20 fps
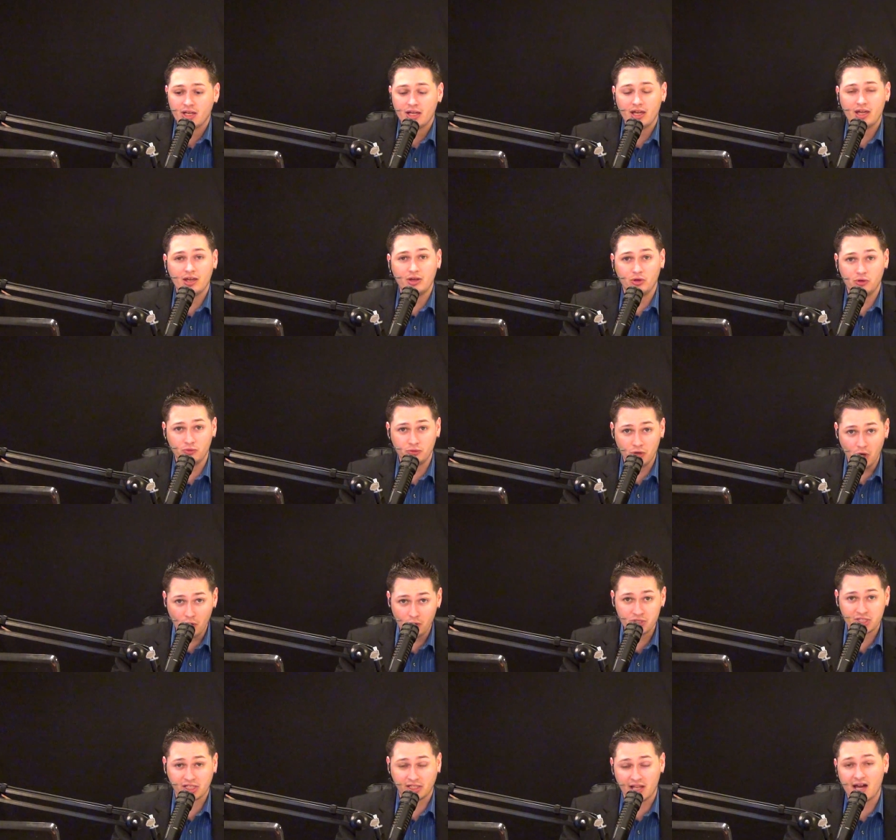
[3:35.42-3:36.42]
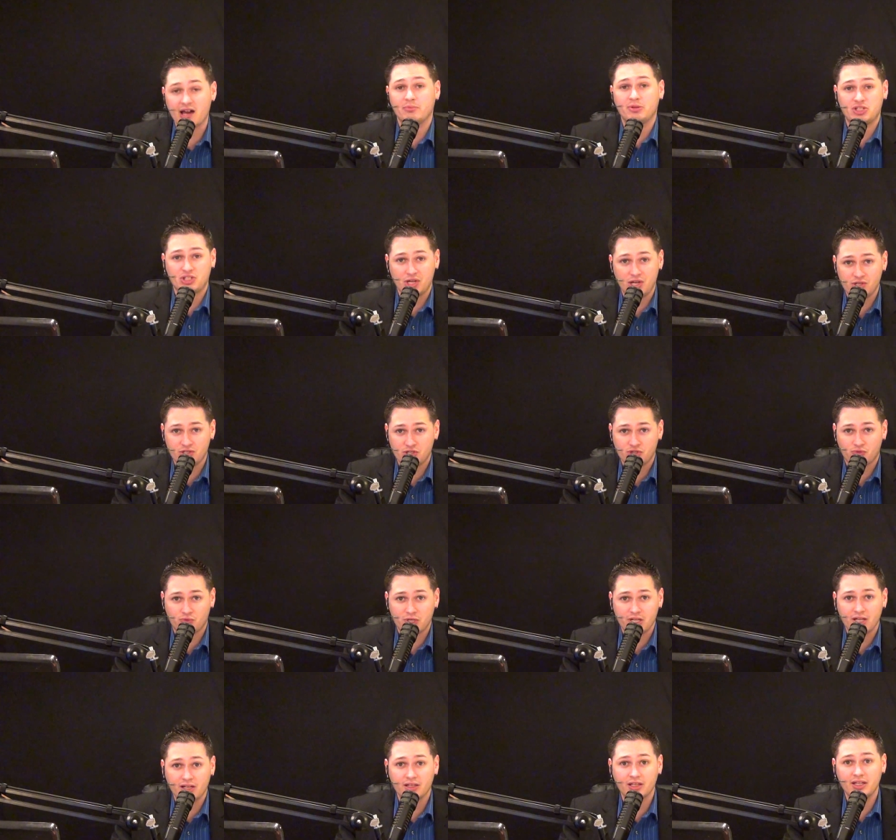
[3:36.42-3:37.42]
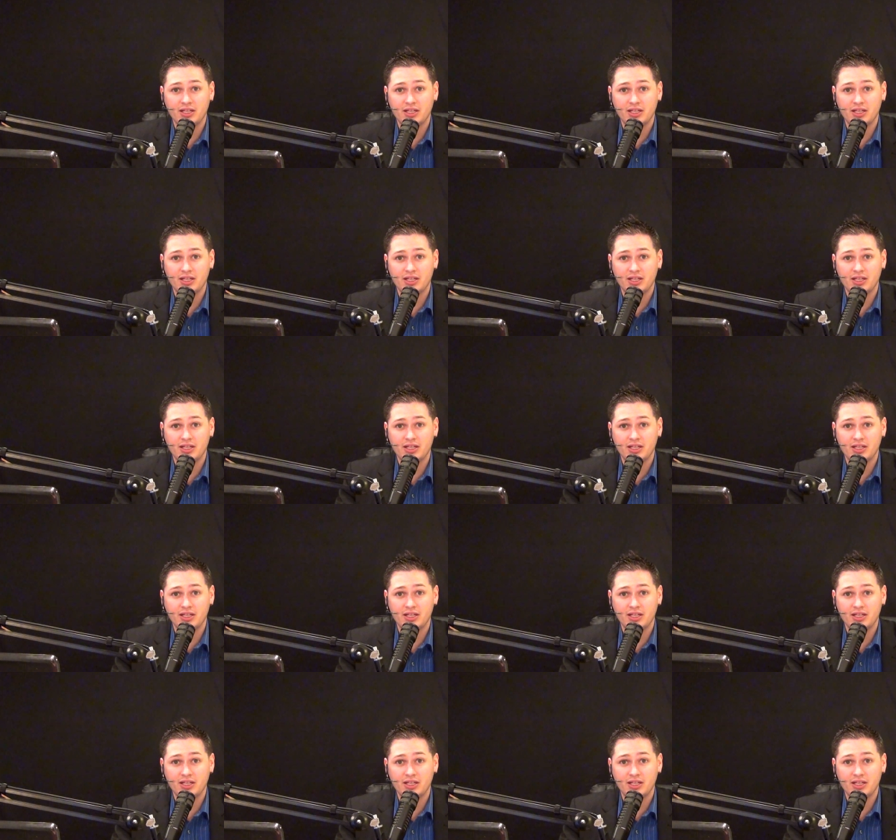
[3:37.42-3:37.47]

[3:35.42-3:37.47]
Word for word: who knows climate change is real,